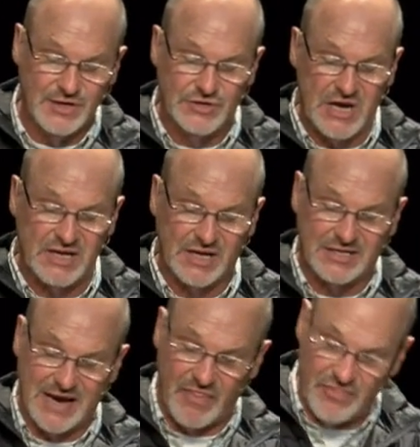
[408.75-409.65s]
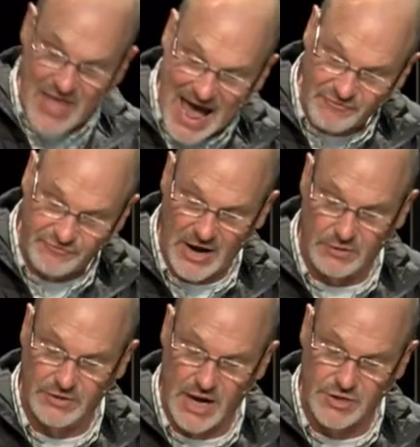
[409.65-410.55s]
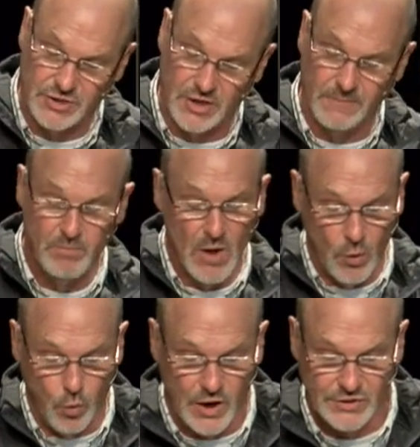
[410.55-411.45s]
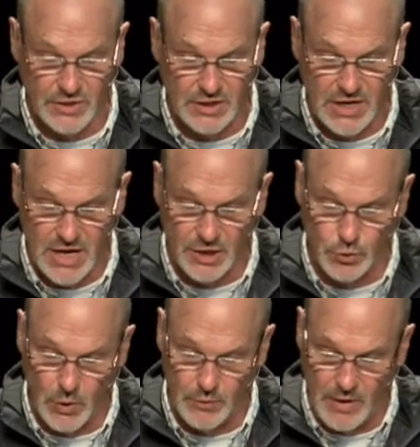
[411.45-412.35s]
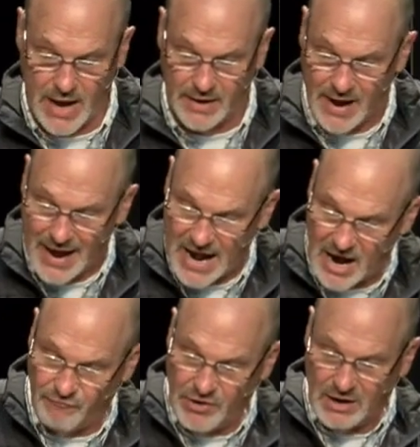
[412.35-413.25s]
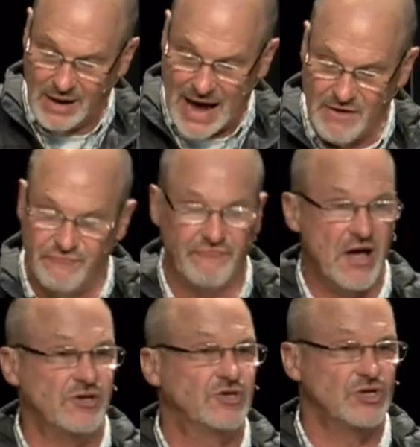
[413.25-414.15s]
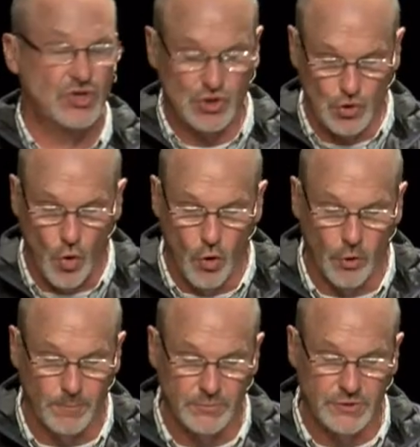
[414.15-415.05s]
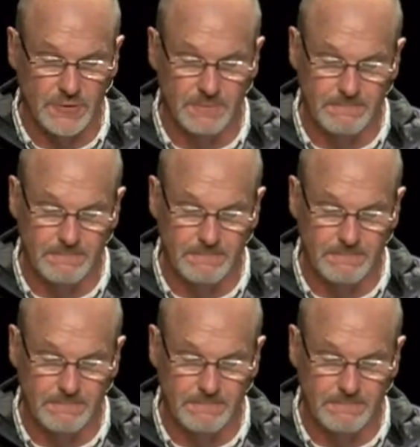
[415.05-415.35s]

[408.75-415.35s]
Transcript: Jesus said that foundation was the key, as we read. Every life faces storms.